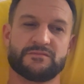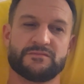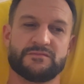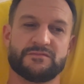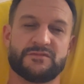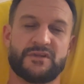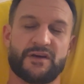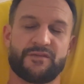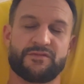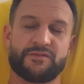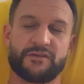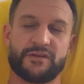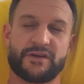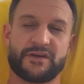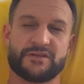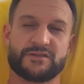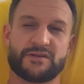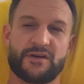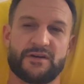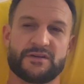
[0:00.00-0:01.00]
definitely
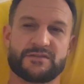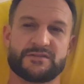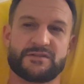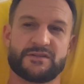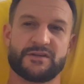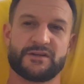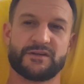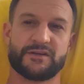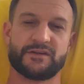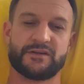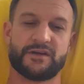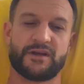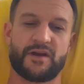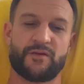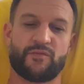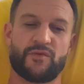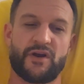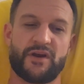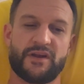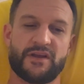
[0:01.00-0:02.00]
exhausting, and
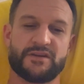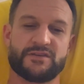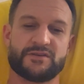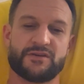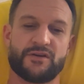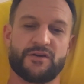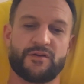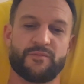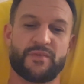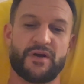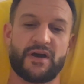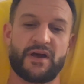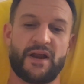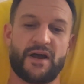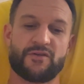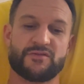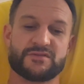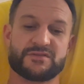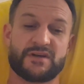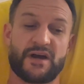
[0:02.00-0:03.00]
I'm ready to go to bed. I
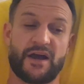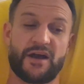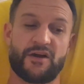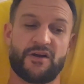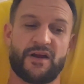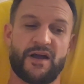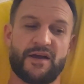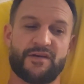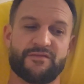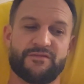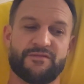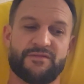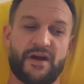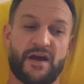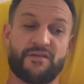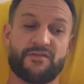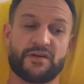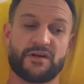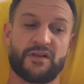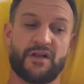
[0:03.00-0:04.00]
was tired at
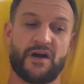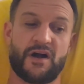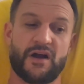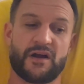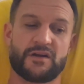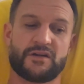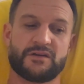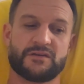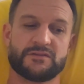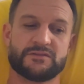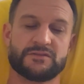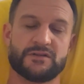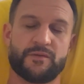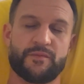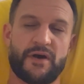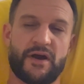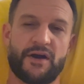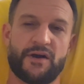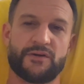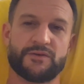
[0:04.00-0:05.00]
5 o'clock
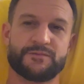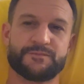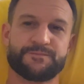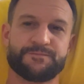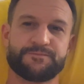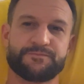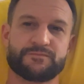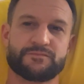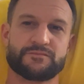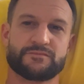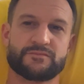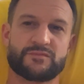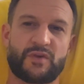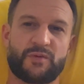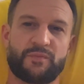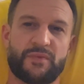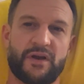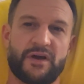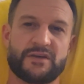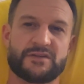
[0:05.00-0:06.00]

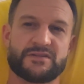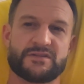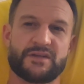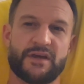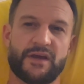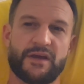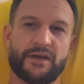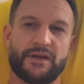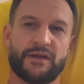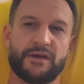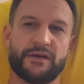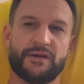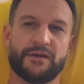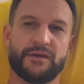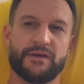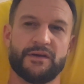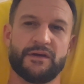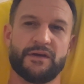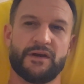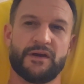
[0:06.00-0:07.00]
but I stayed
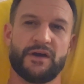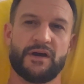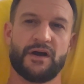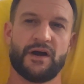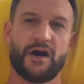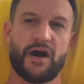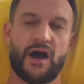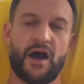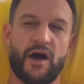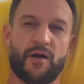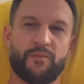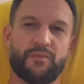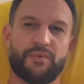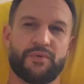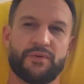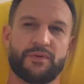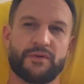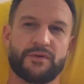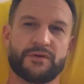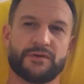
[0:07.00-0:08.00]
up
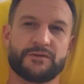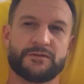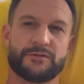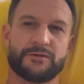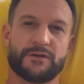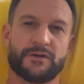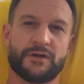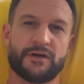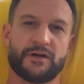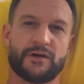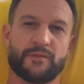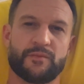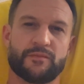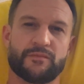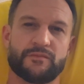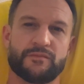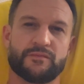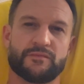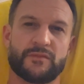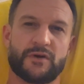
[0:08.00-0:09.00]

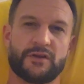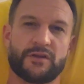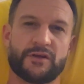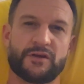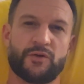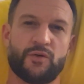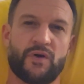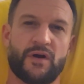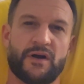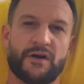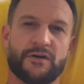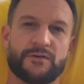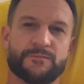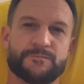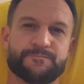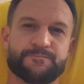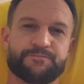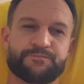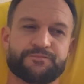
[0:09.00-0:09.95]
a little while.